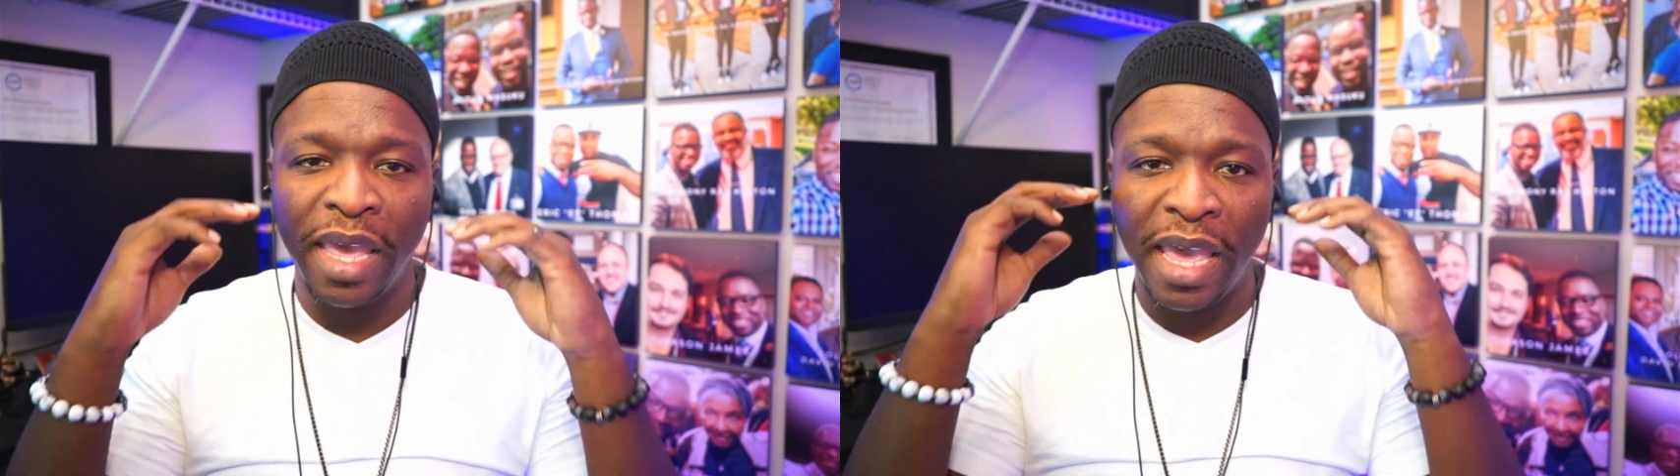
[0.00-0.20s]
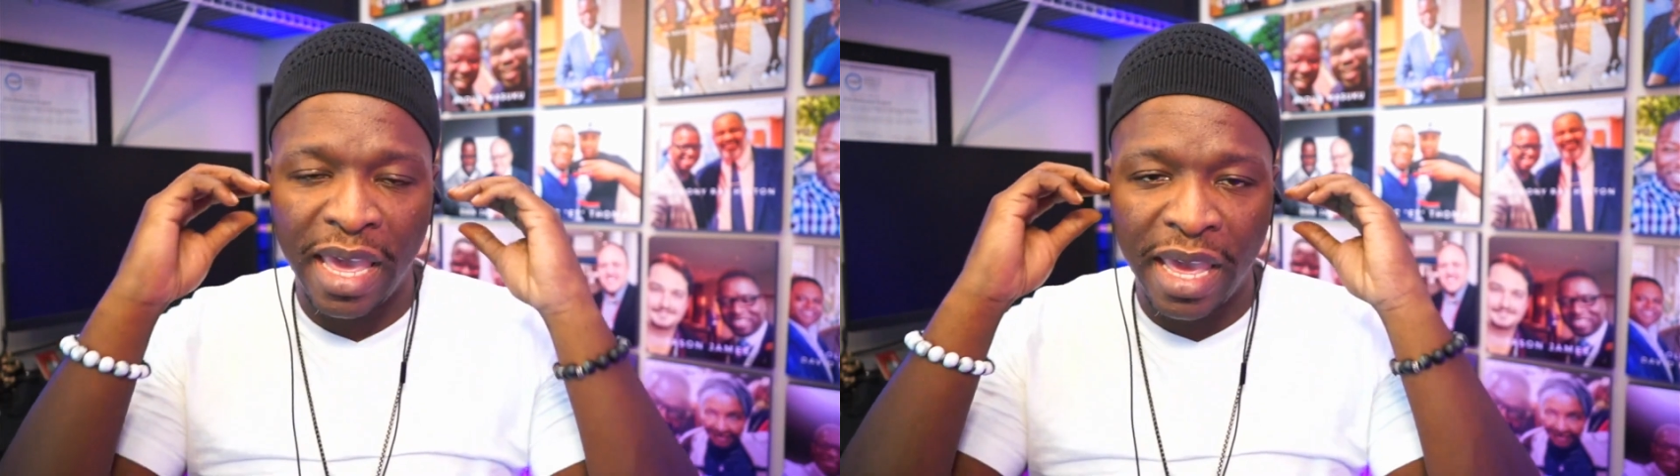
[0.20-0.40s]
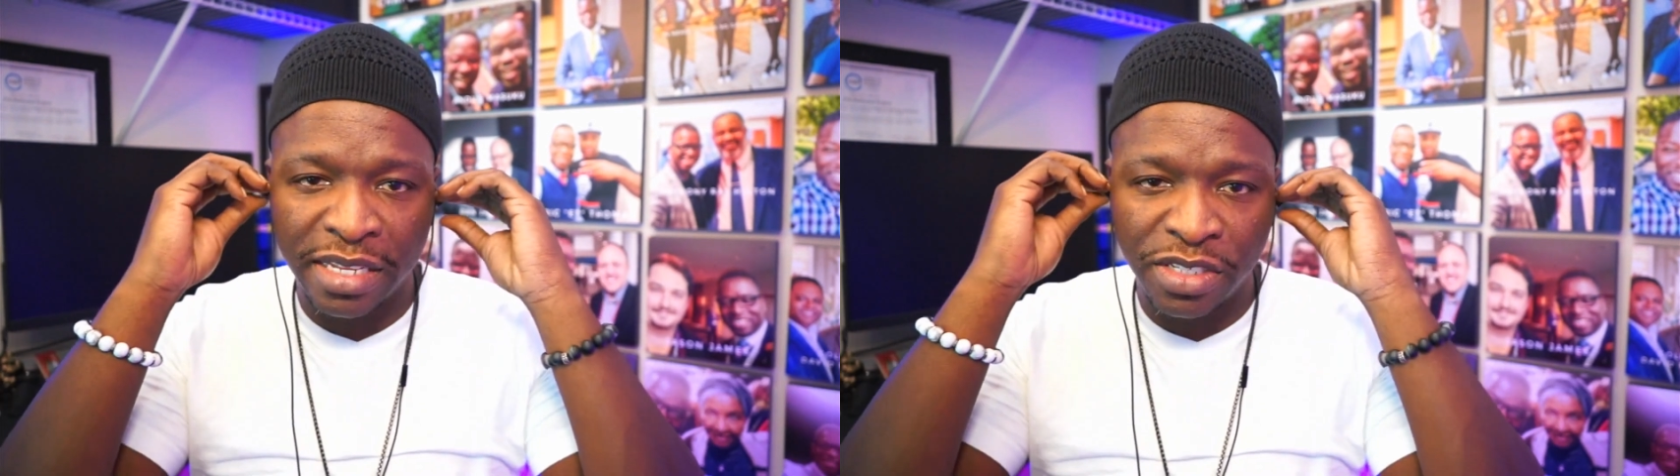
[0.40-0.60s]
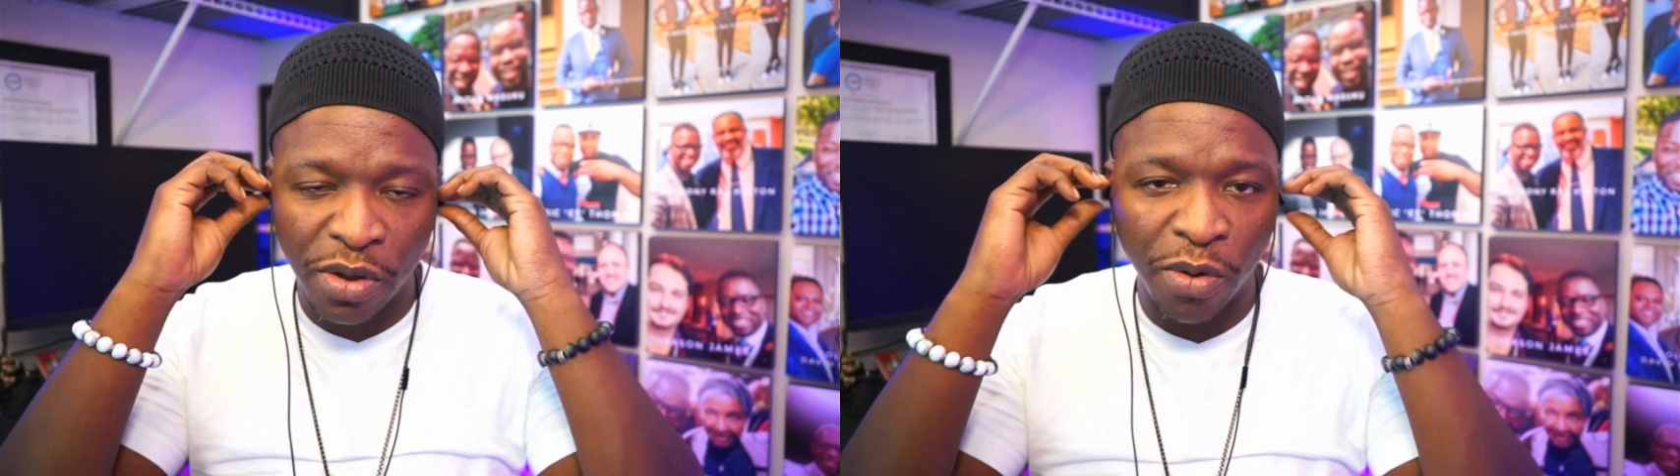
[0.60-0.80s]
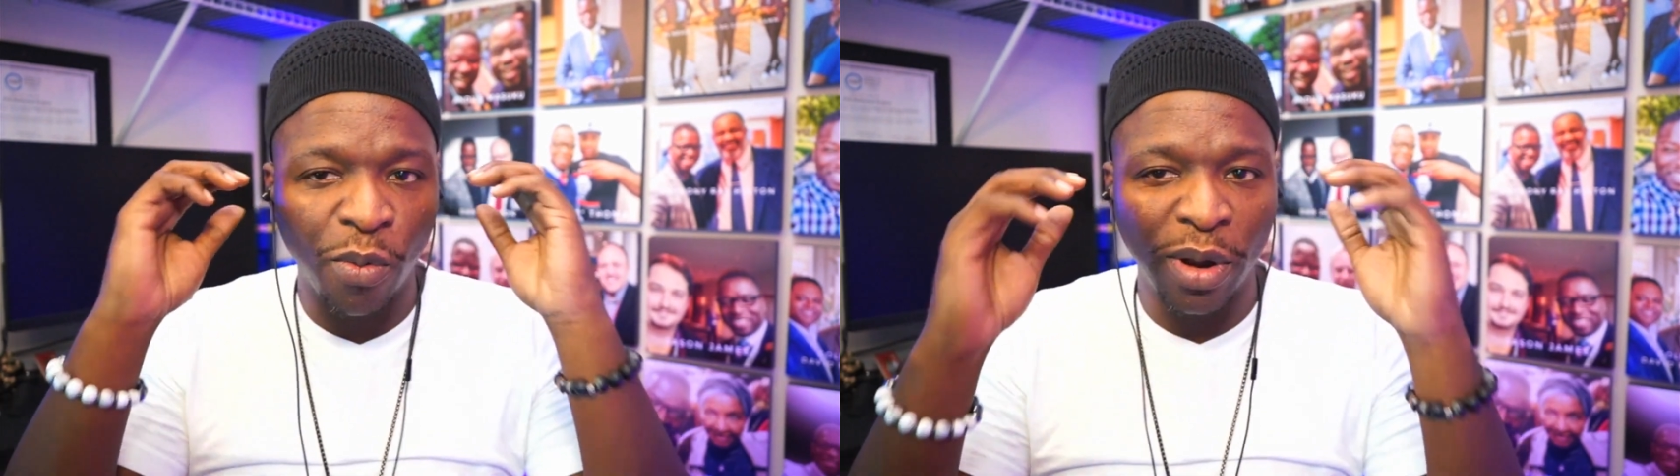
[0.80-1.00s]
And
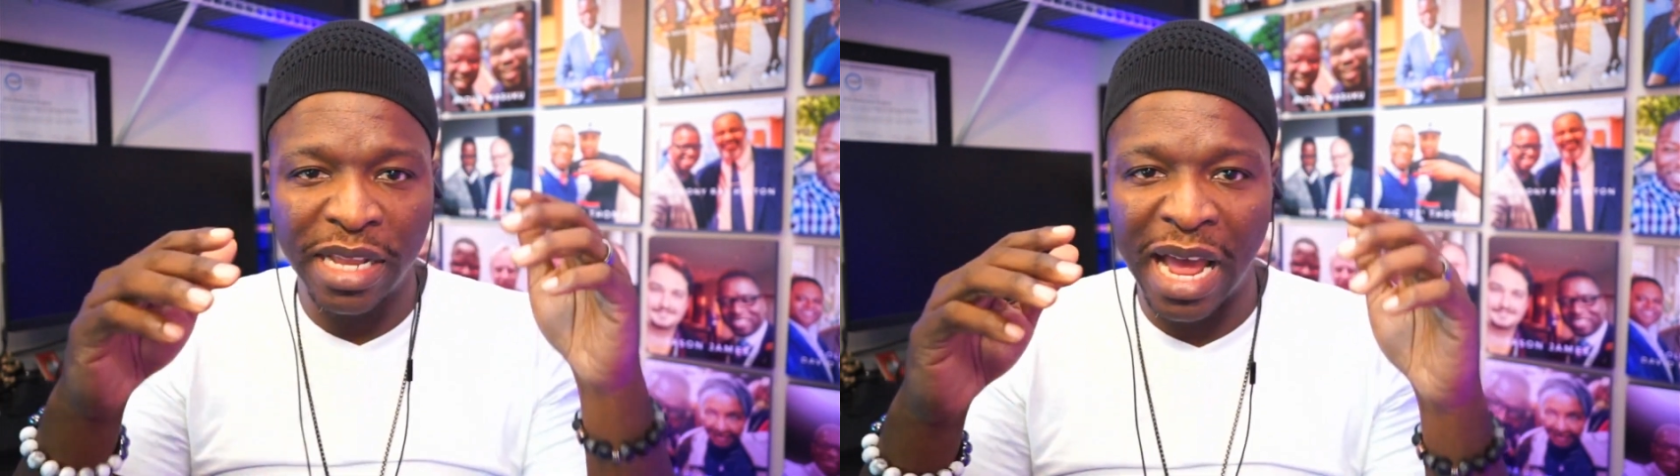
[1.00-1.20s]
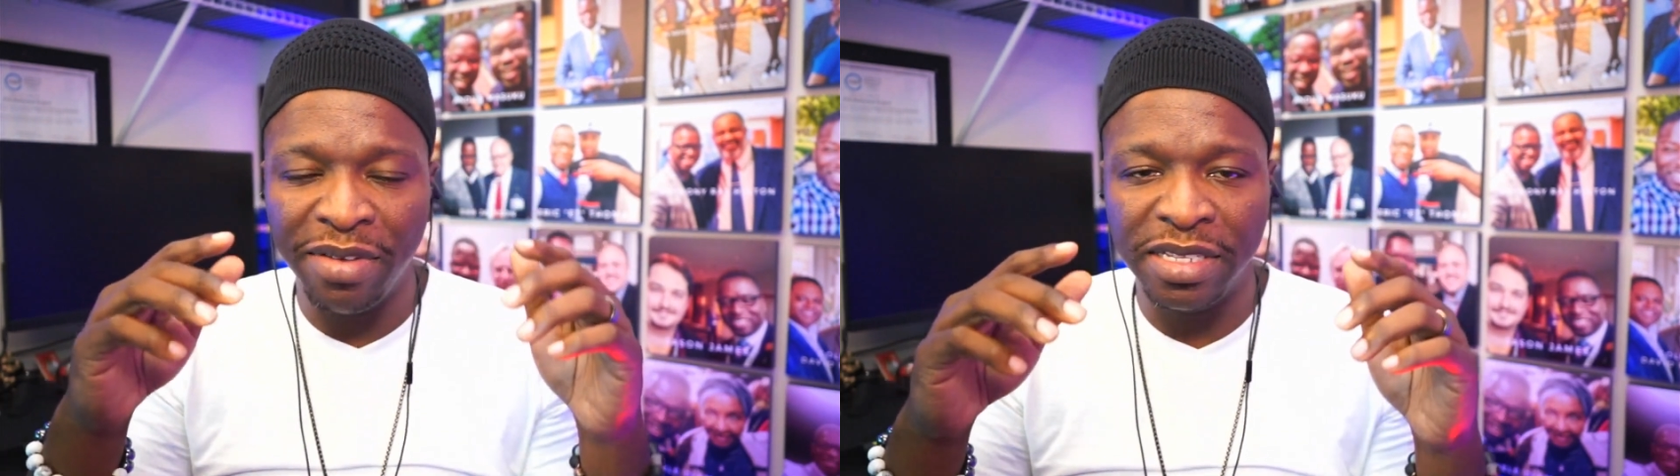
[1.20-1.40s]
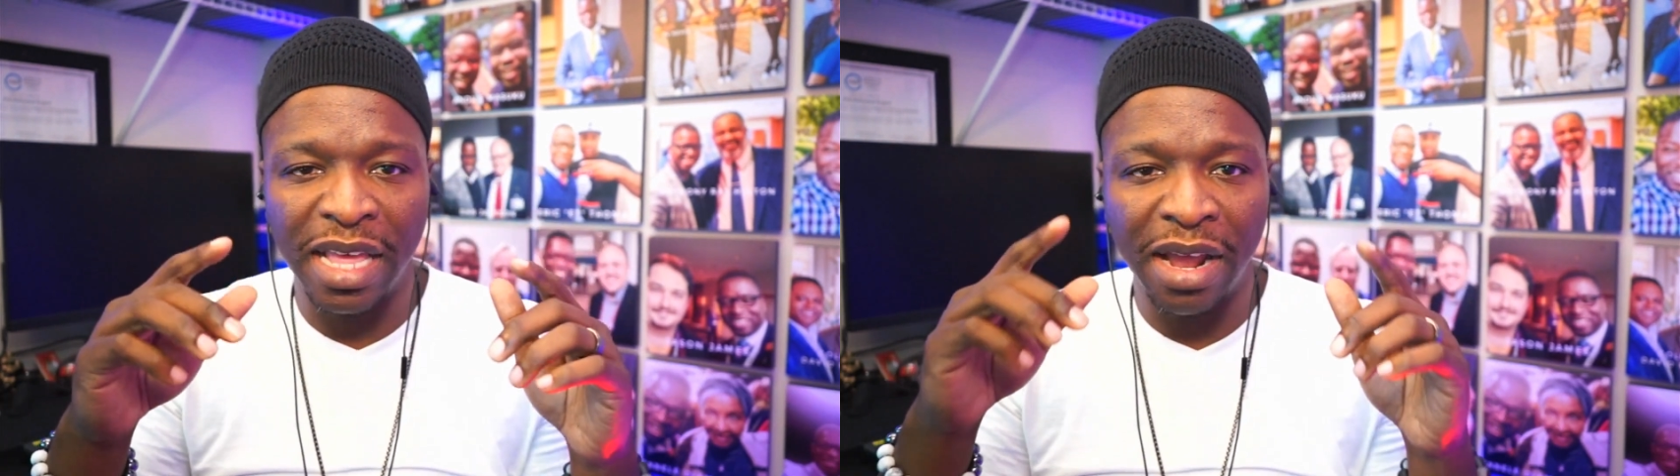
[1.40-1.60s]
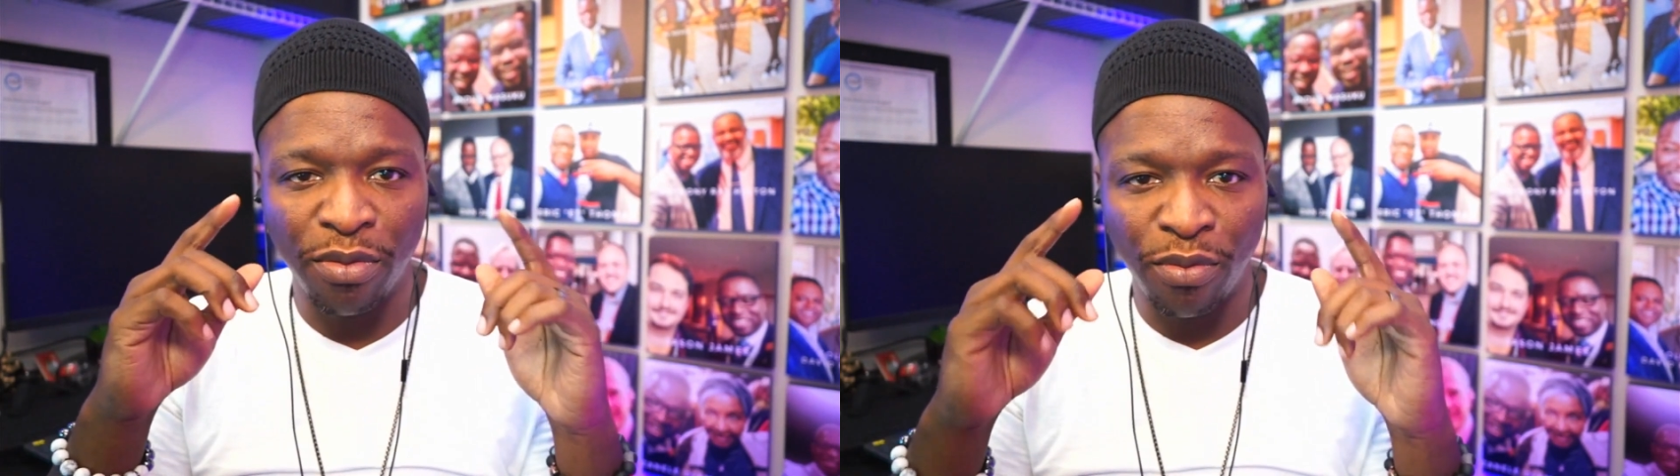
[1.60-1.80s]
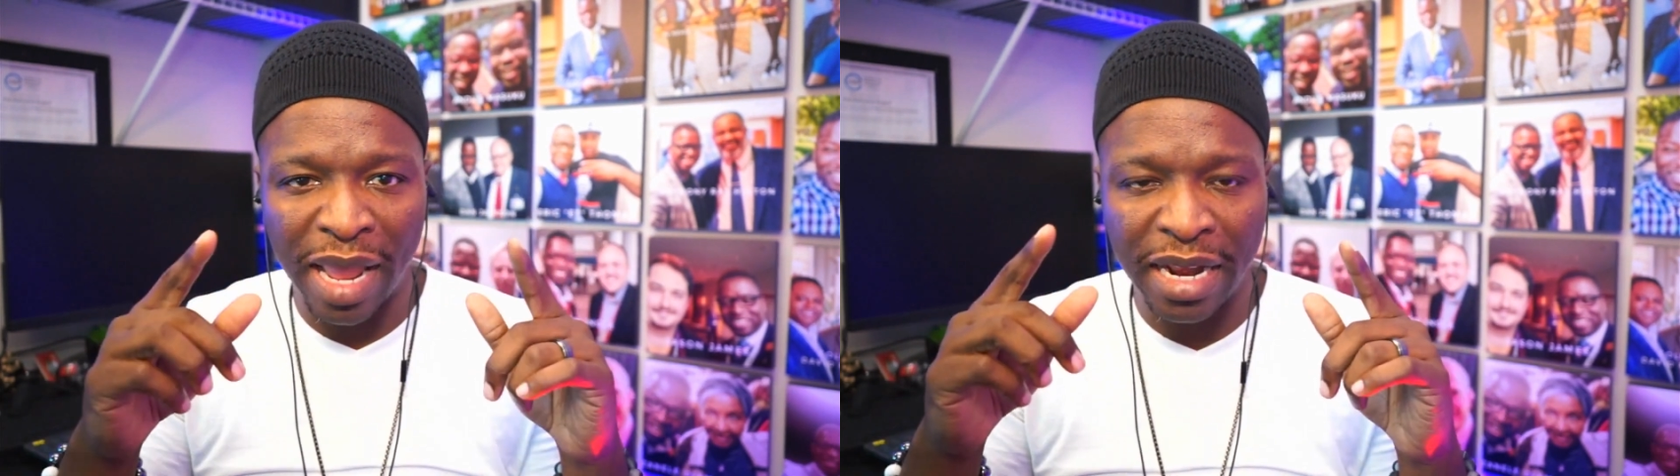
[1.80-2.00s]
so wanna dive into that
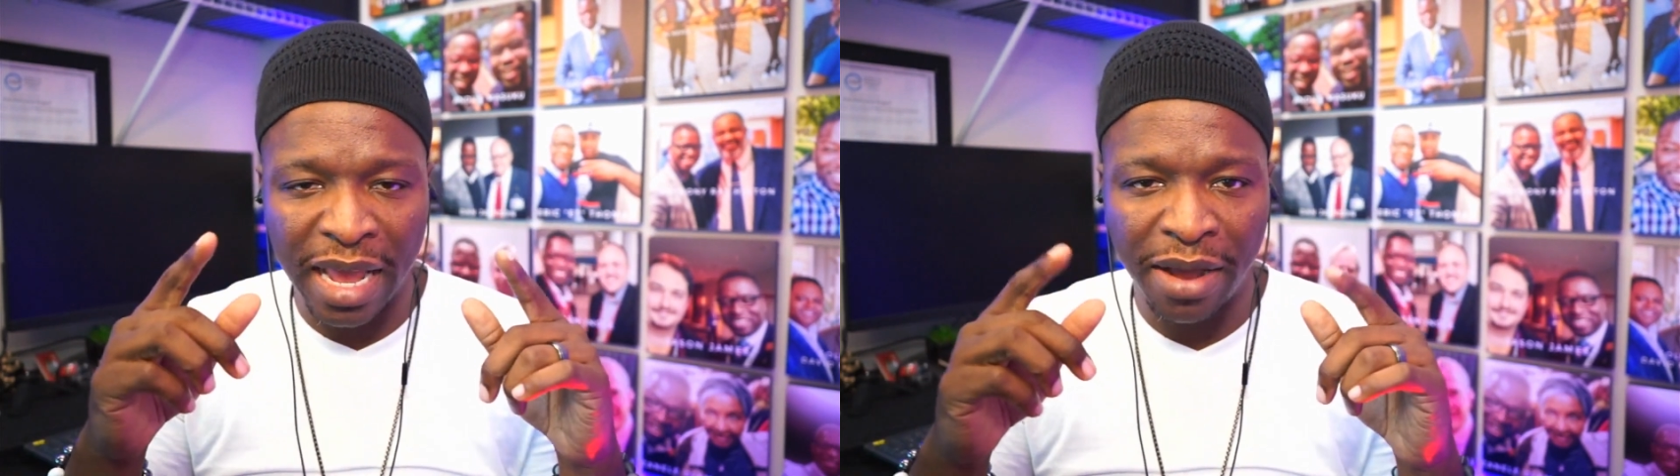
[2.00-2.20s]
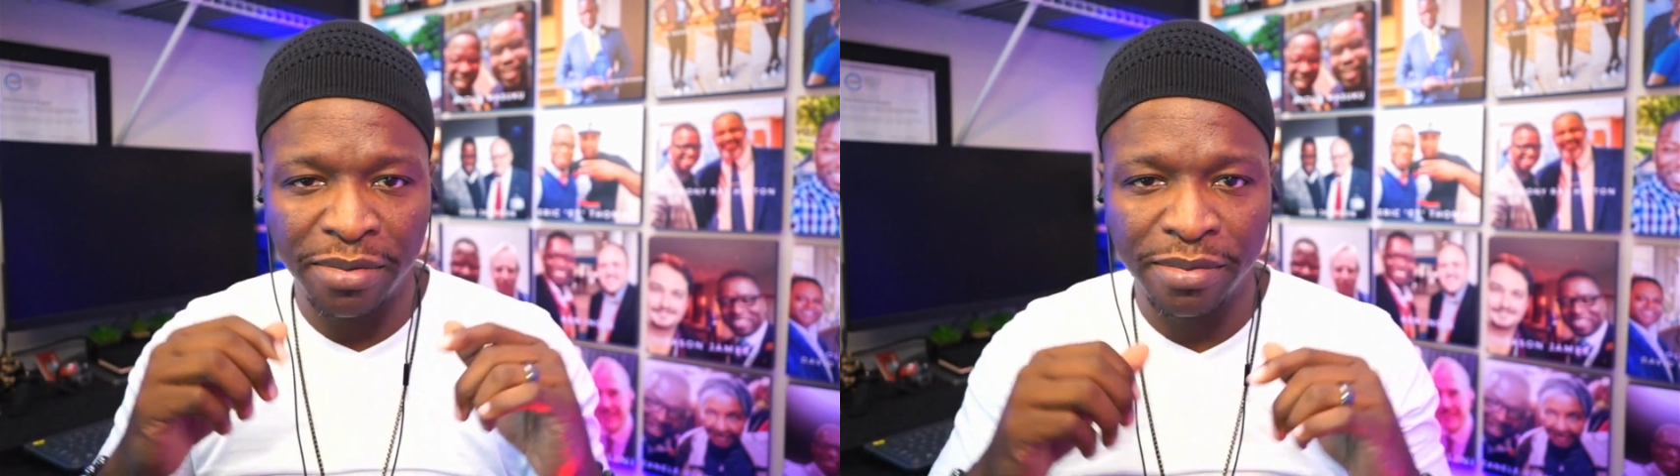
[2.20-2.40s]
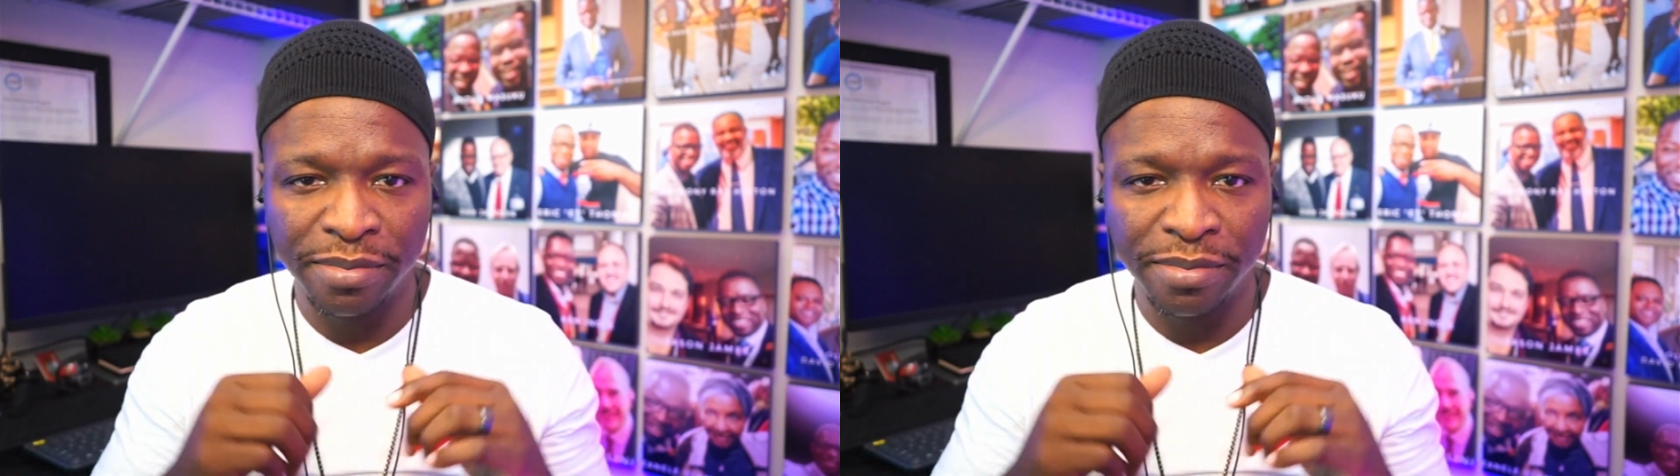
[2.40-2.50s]
right now.